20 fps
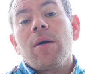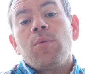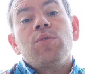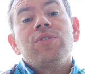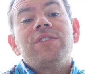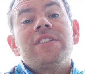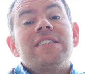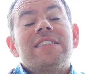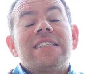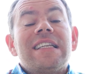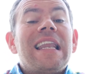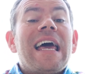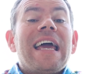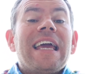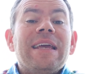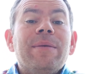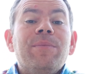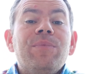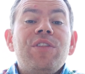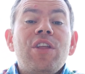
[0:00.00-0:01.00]
I wanted to let
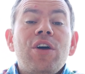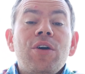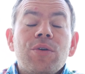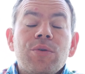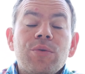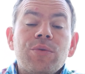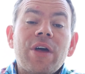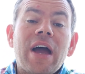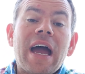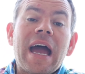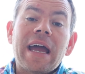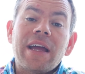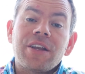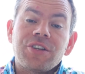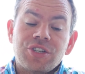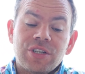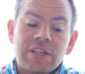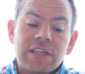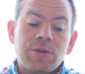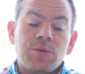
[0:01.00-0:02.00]
him know that
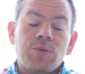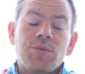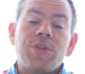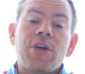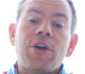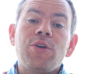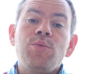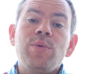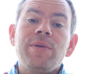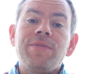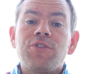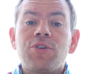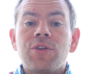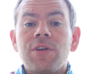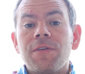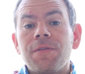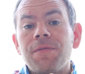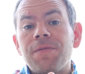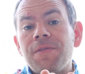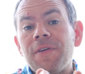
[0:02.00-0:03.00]
actually, although we've got
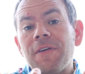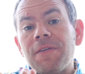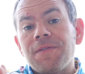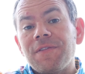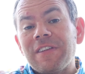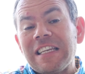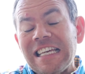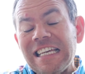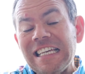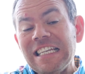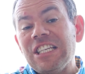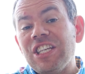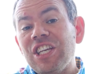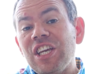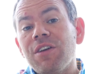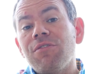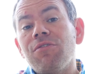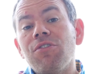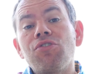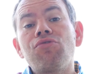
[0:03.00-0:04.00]
a
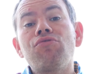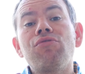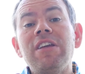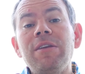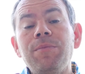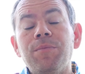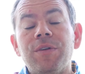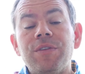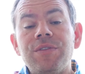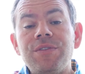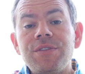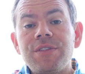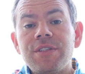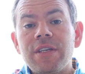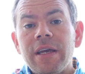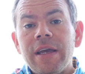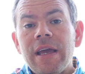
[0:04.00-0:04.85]
15-year agreement,